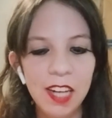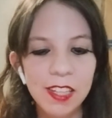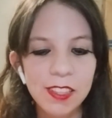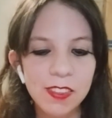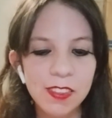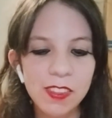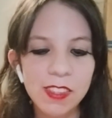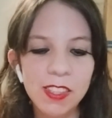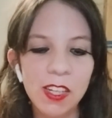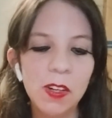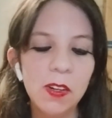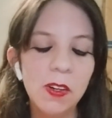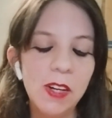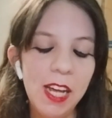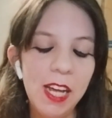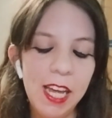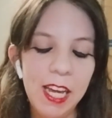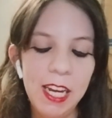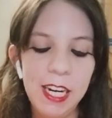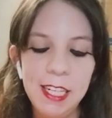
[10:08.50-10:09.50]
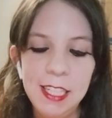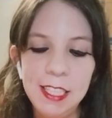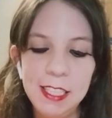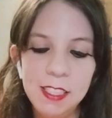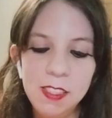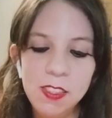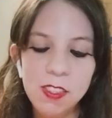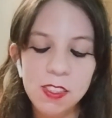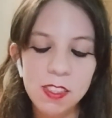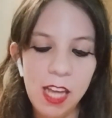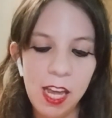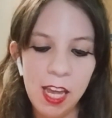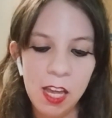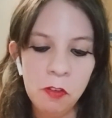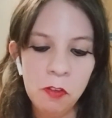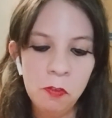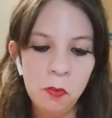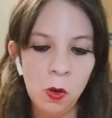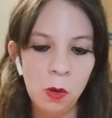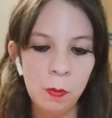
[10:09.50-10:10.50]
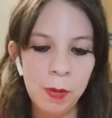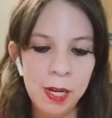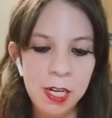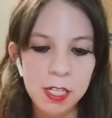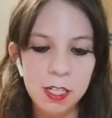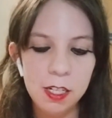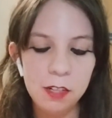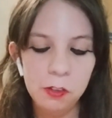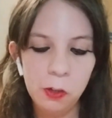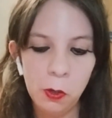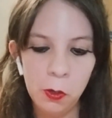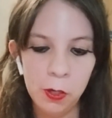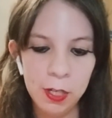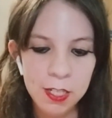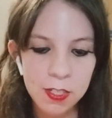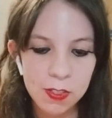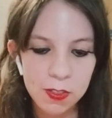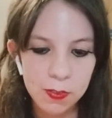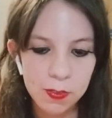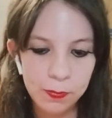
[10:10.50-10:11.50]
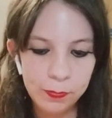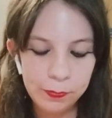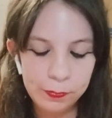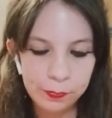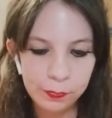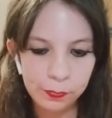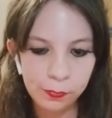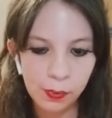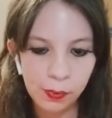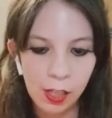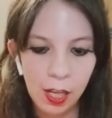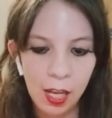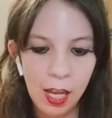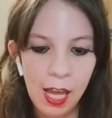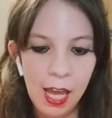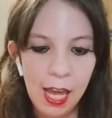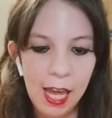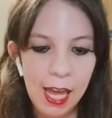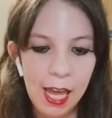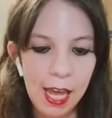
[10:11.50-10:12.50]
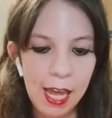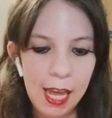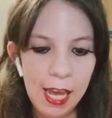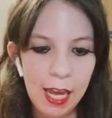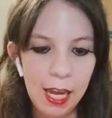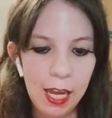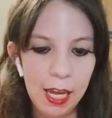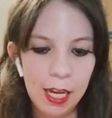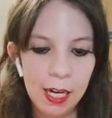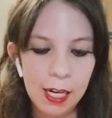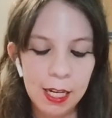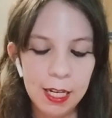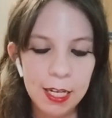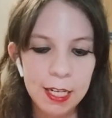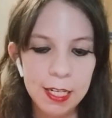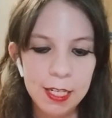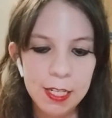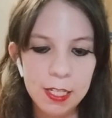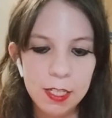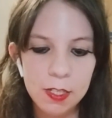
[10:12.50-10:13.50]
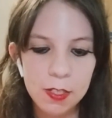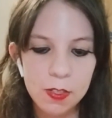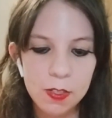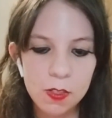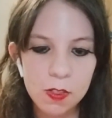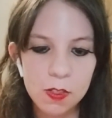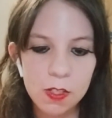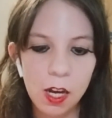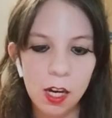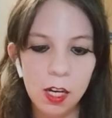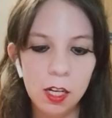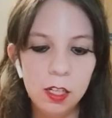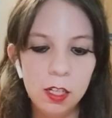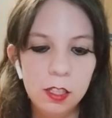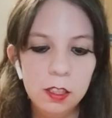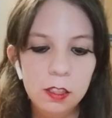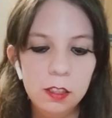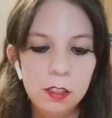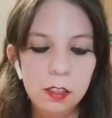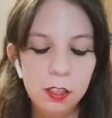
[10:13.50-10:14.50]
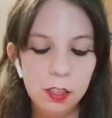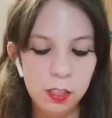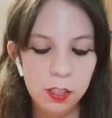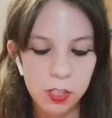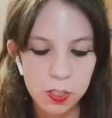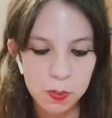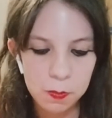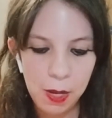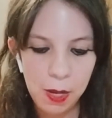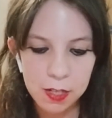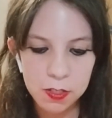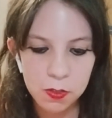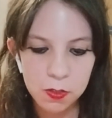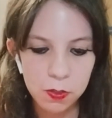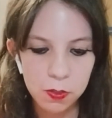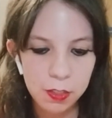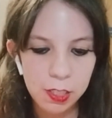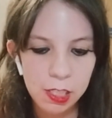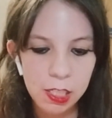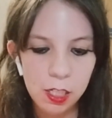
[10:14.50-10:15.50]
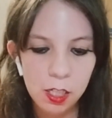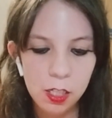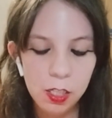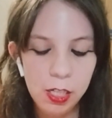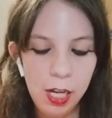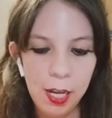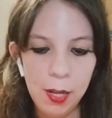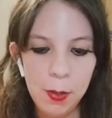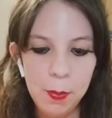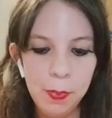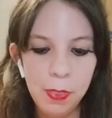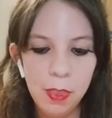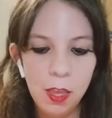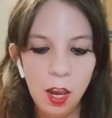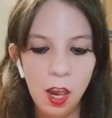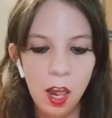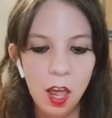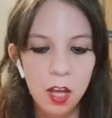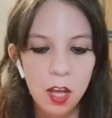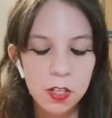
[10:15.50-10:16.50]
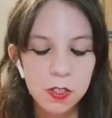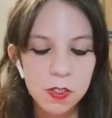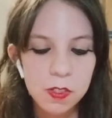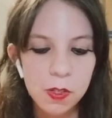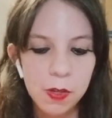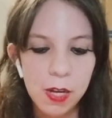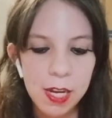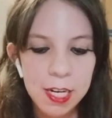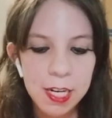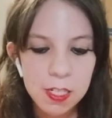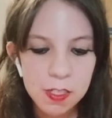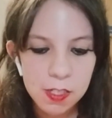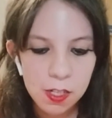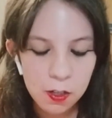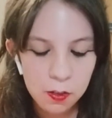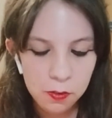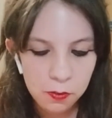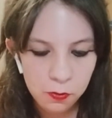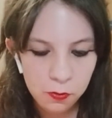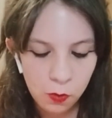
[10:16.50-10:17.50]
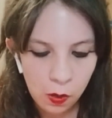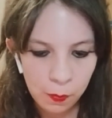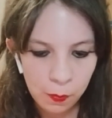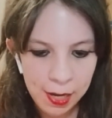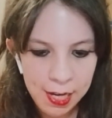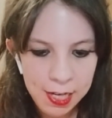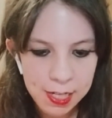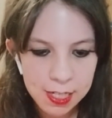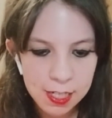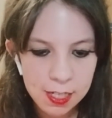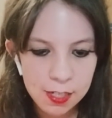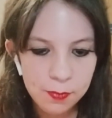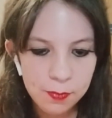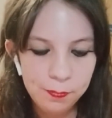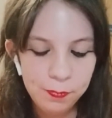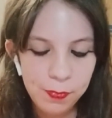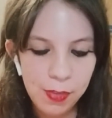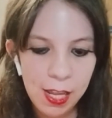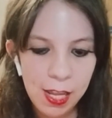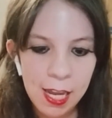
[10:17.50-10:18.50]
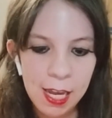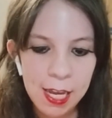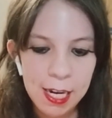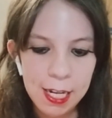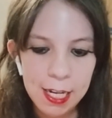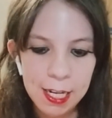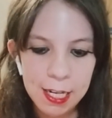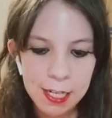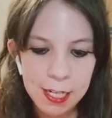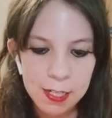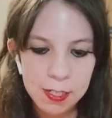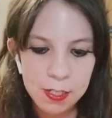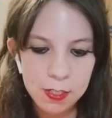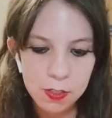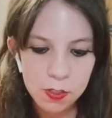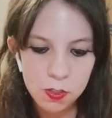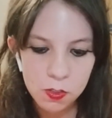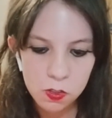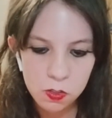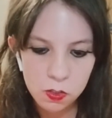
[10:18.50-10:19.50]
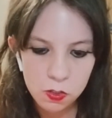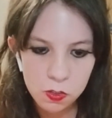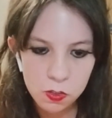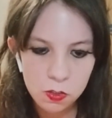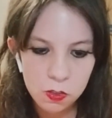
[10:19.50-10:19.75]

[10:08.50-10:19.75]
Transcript: So it is a 4-weight, of course. It is, just pass through it. Okay, so it is a 4-weight. It is